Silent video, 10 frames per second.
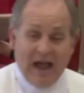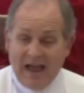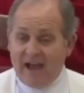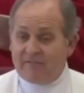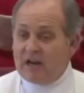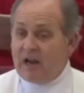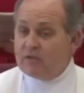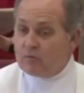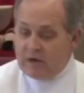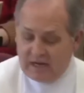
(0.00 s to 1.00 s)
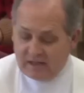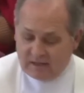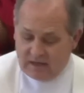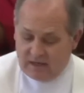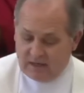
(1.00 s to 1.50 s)
I haven't. And the
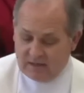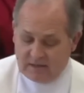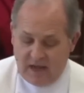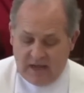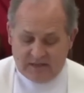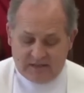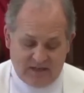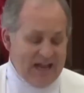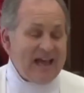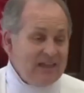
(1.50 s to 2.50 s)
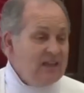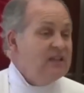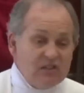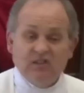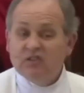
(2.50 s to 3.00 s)
reason is, is because I think
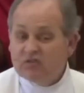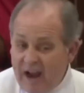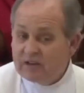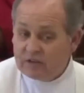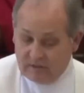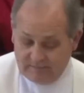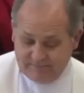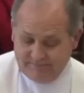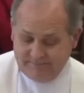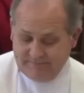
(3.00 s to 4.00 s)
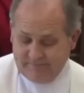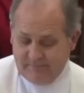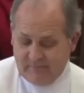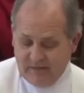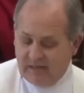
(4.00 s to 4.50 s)
it's a distraction.
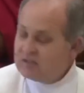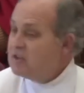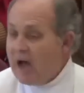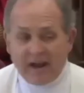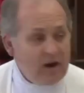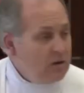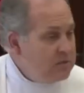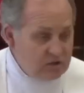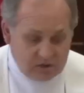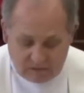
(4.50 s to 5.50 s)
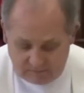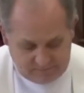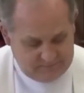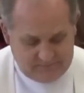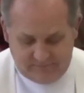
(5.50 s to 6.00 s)
It's not our mission,
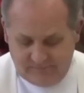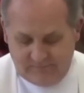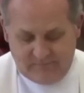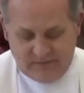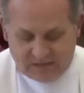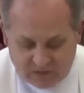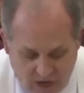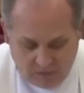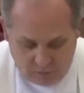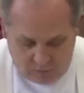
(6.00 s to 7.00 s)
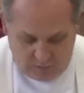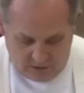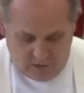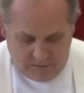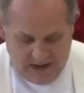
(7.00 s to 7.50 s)
it's not what we
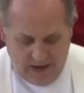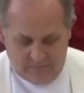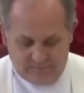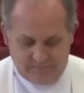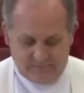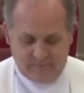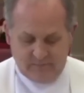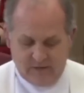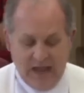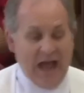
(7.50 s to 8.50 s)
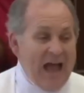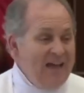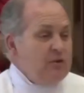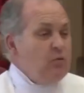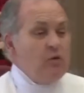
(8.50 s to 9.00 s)
are about. I
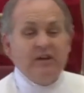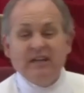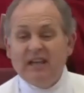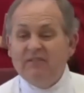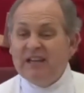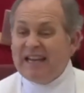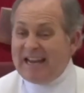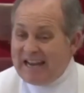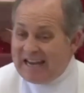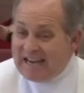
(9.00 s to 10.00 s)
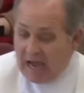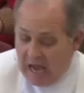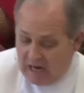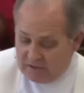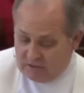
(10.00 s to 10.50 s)
haven't wanted to give it any
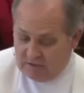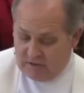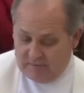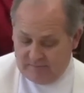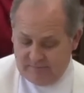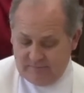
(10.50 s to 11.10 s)
oxygen.